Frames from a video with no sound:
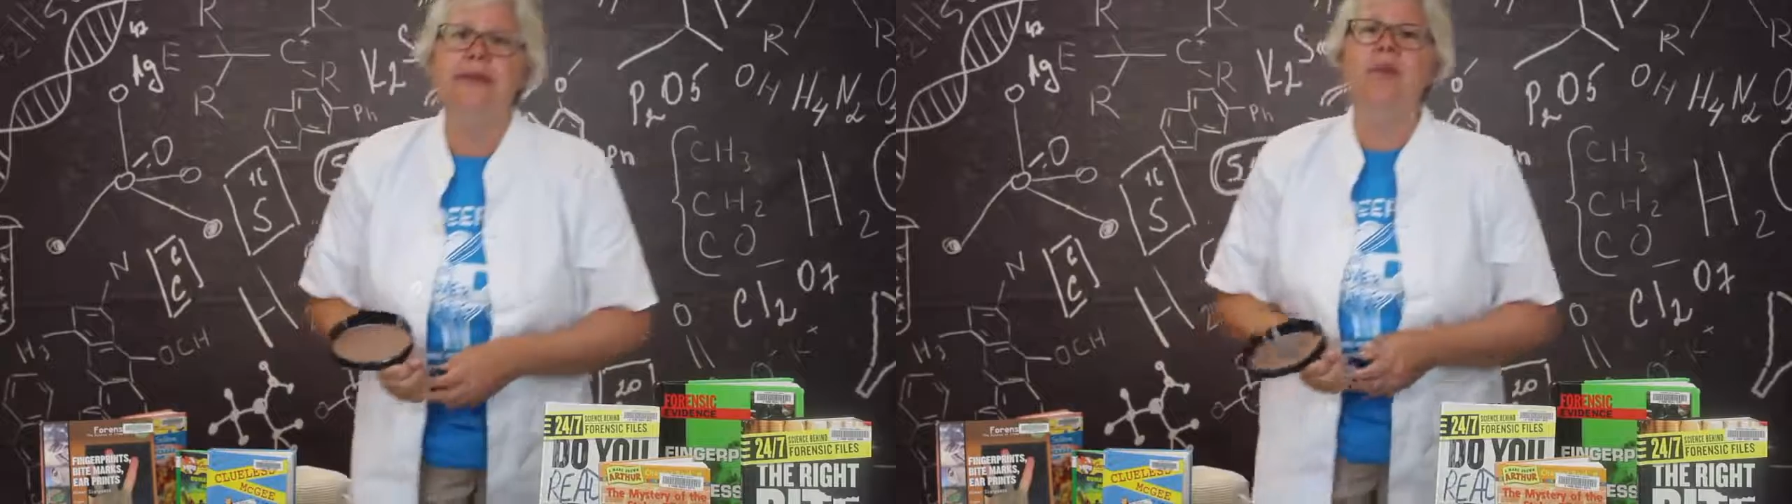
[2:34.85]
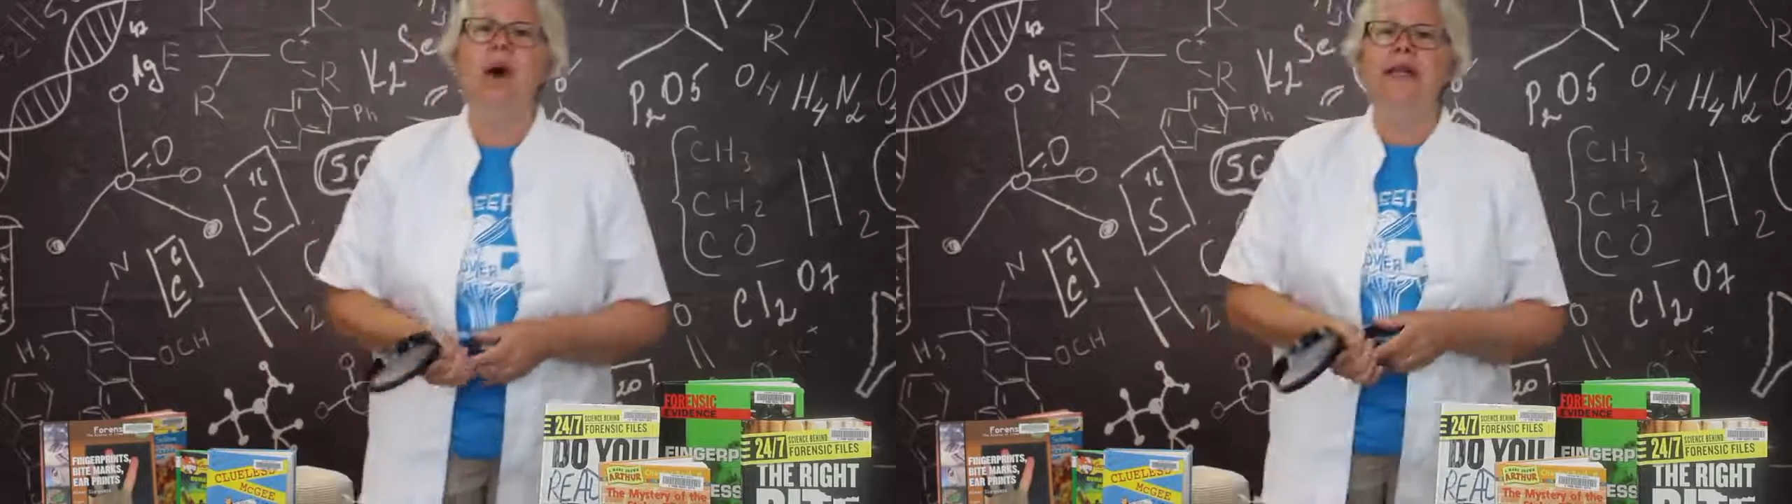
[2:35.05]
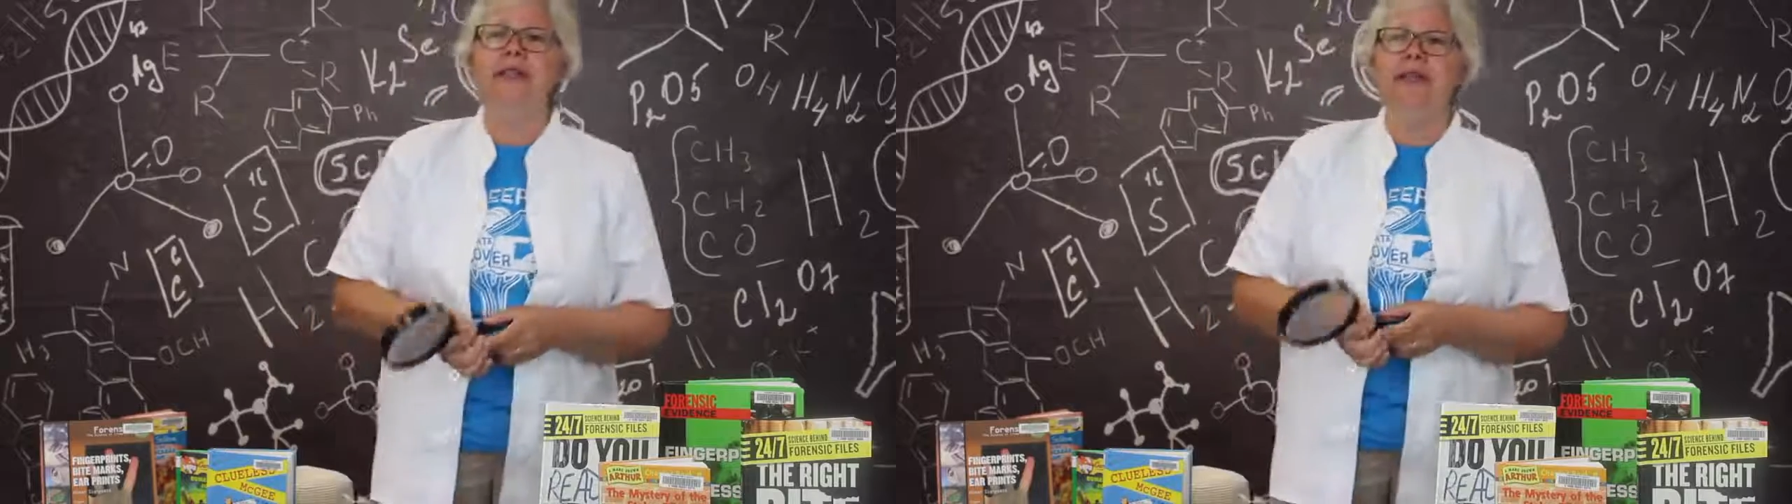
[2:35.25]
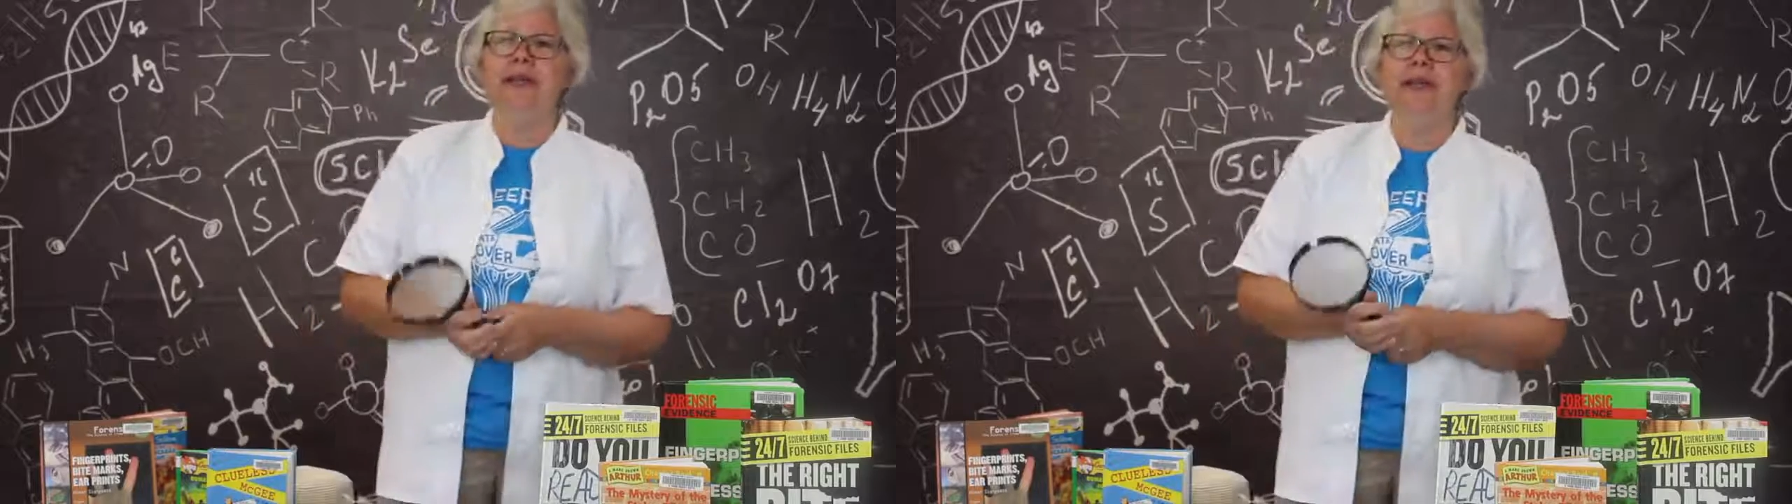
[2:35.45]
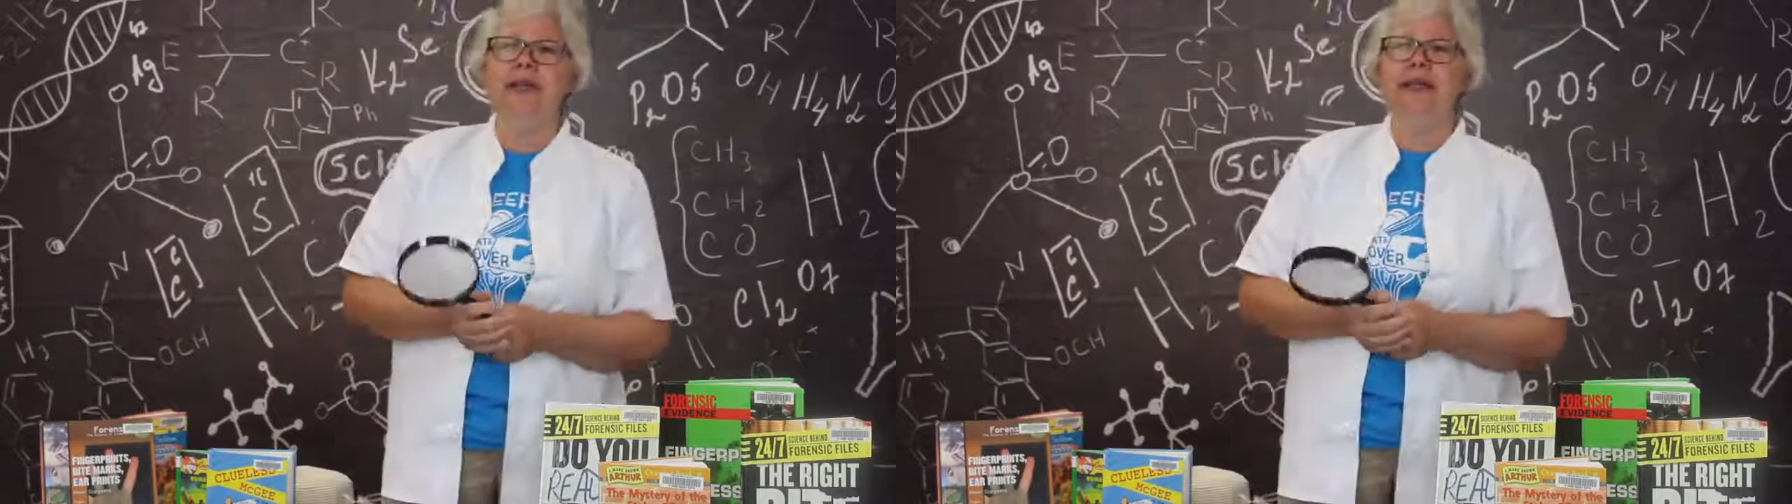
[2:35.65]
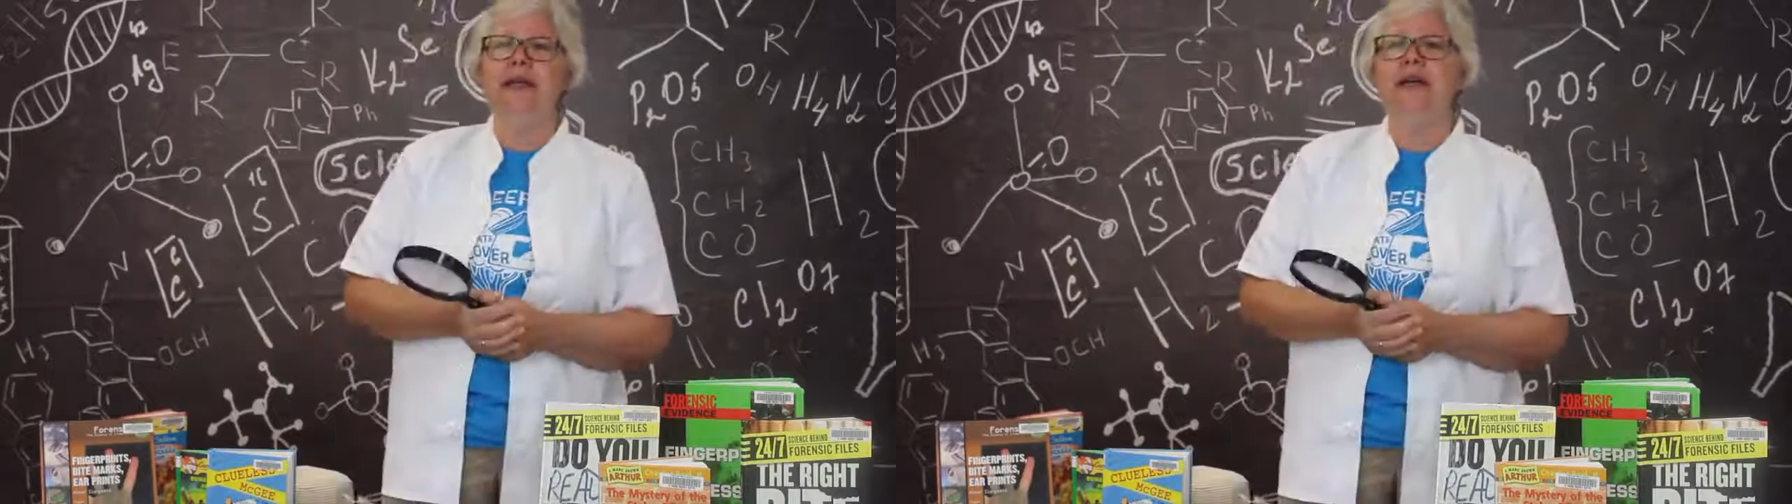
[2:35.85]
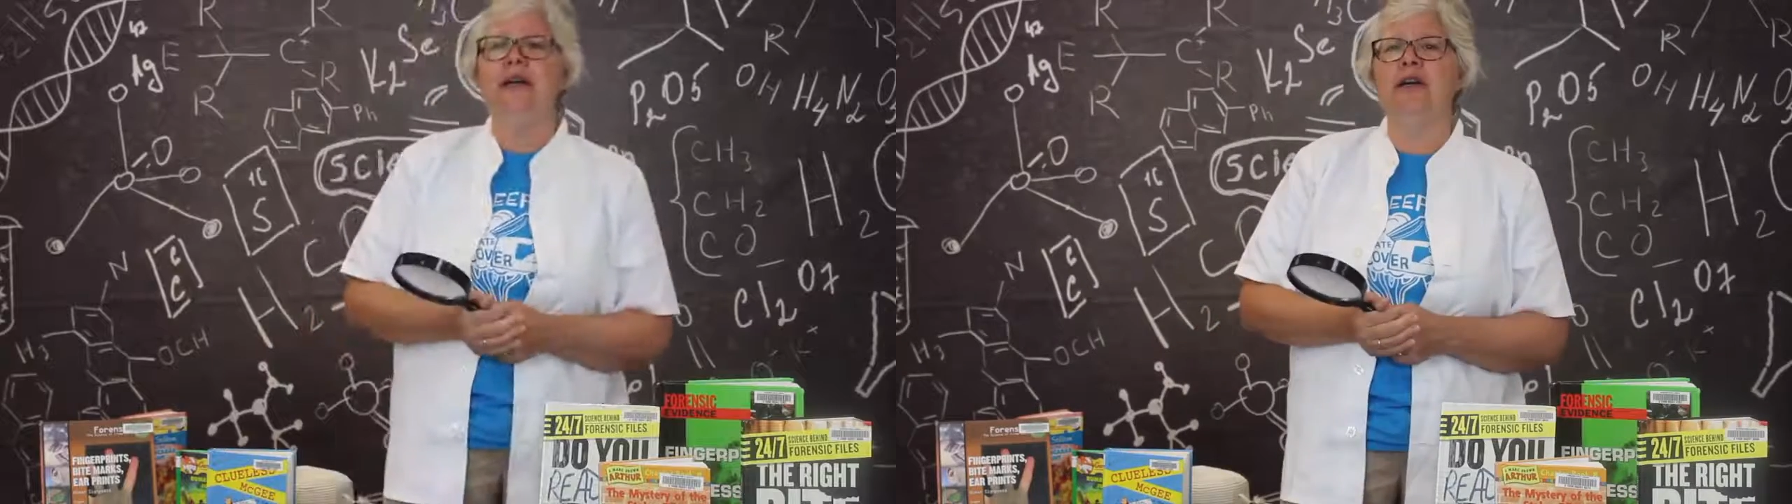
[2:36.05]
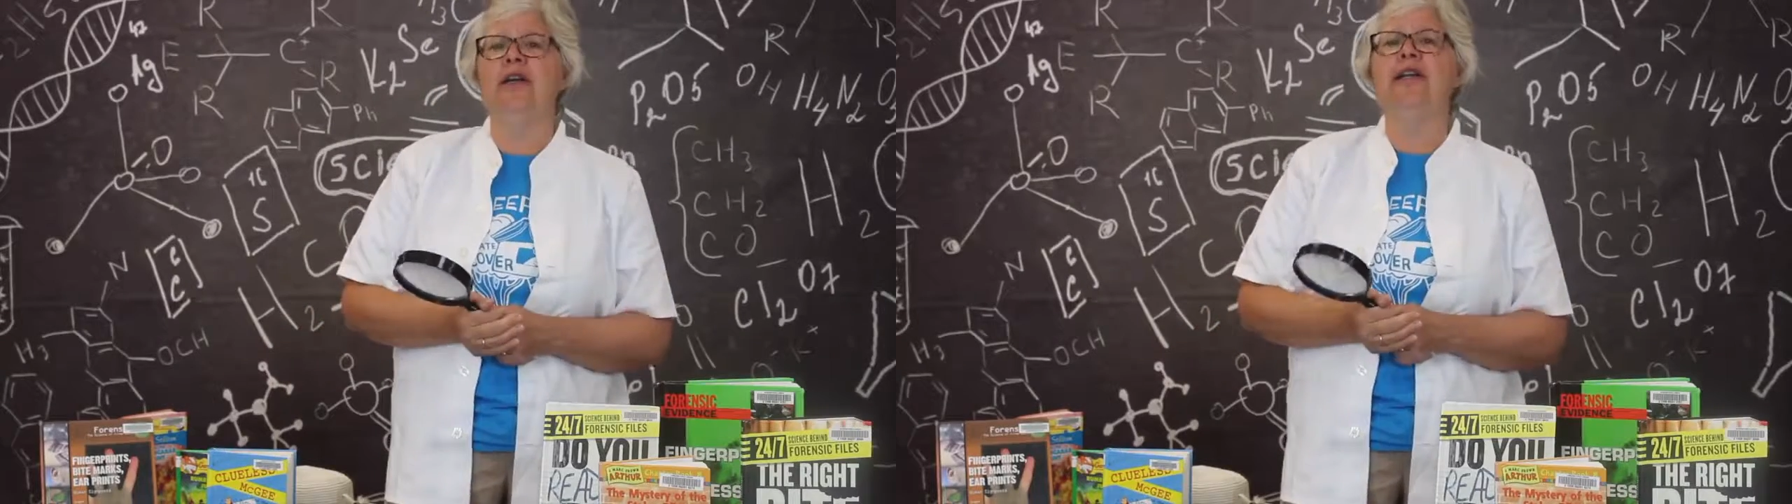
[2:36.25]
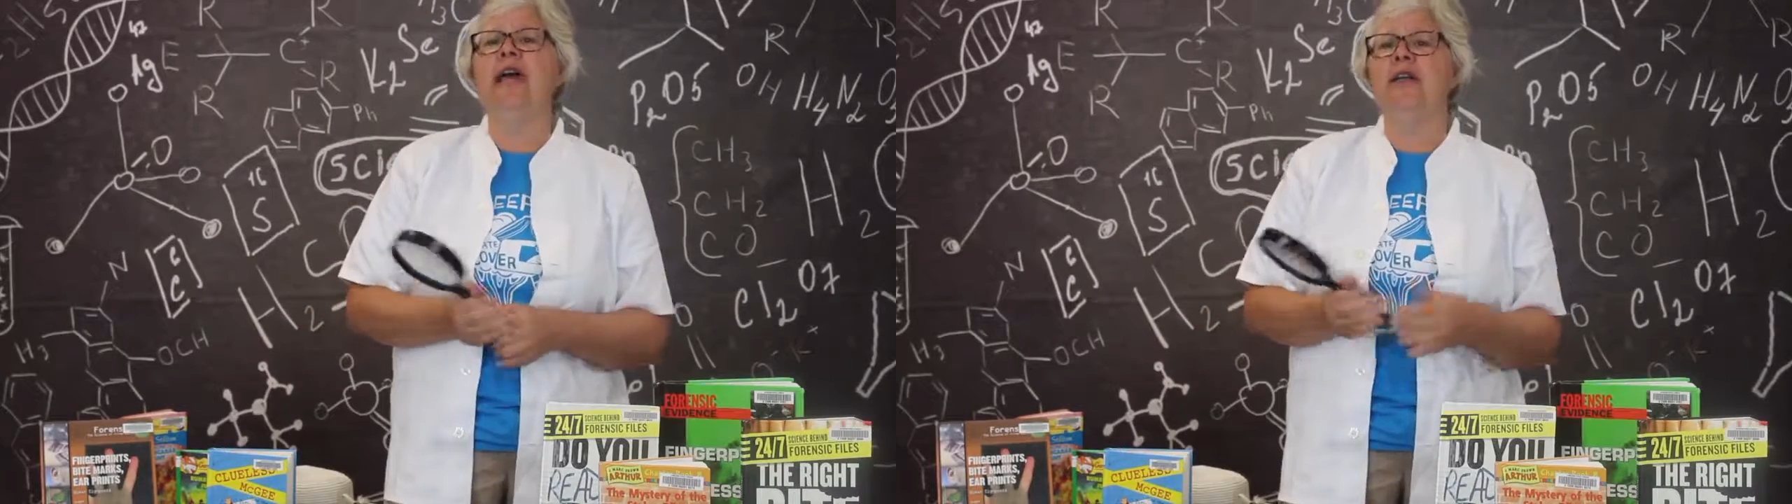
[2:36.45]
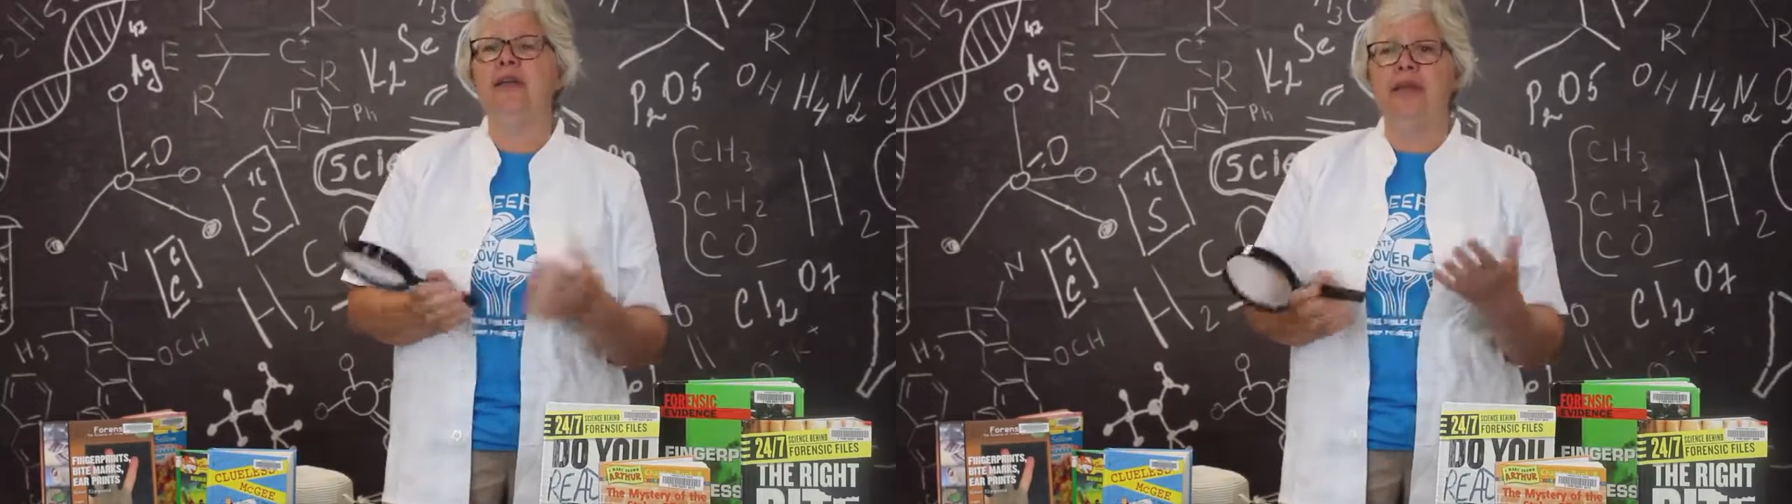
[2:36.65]
one good thing or
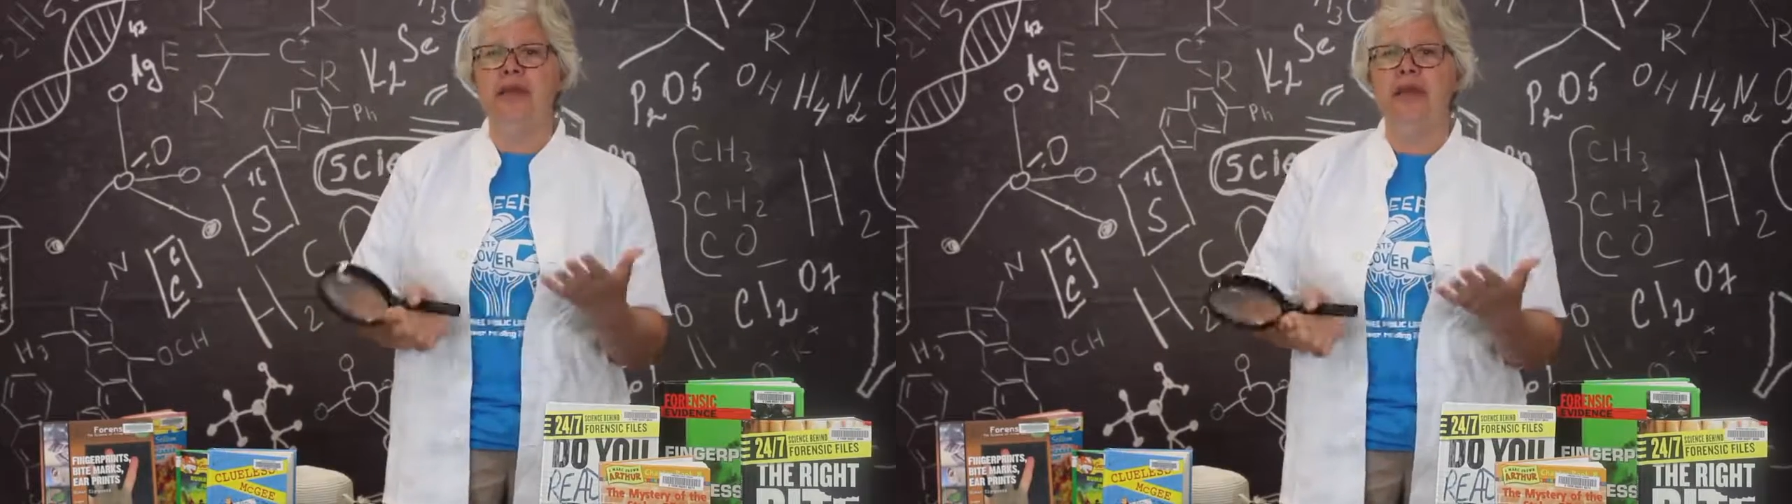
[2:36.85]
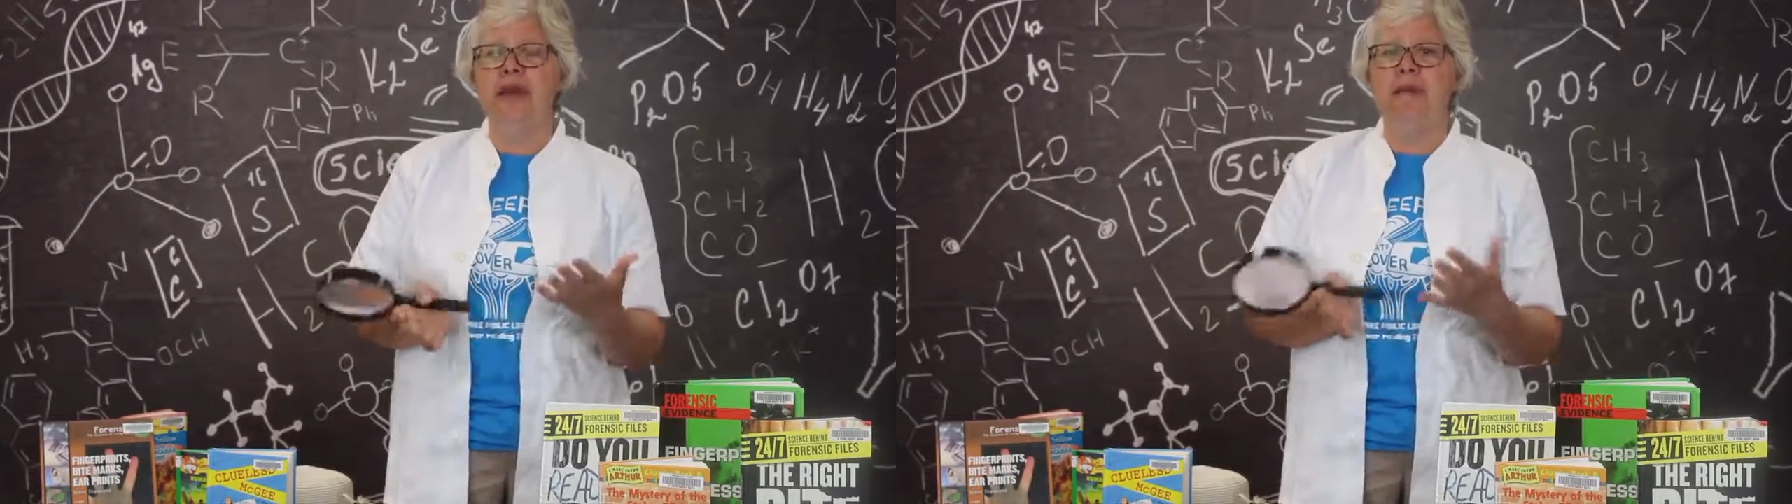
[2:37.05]
another thing